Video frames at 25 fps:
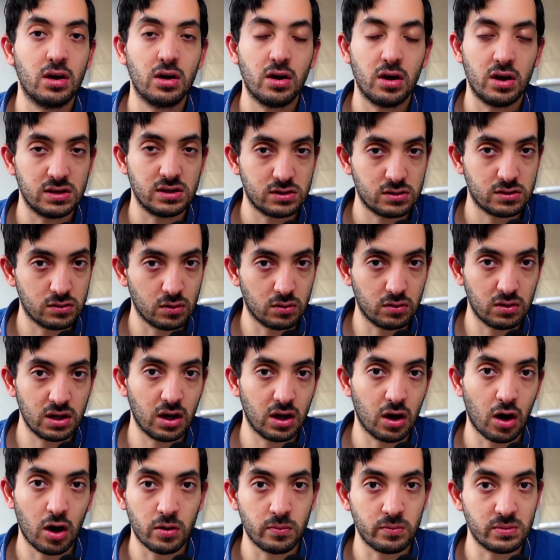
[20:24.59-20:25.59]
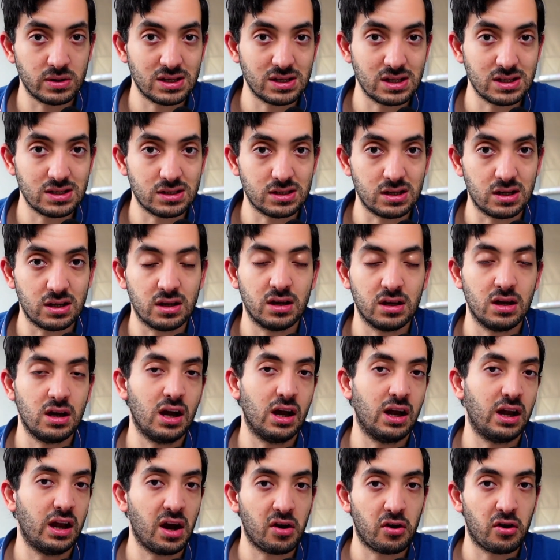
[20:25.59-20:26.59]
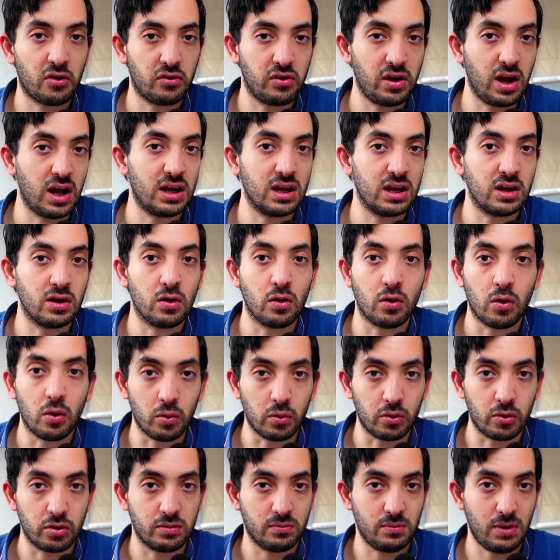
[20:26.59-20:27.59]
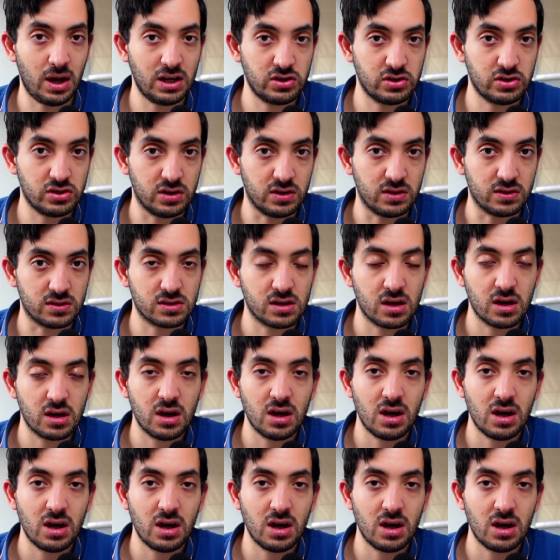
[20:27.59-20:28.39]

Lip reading: installing Home Assistant, and then creating your automations.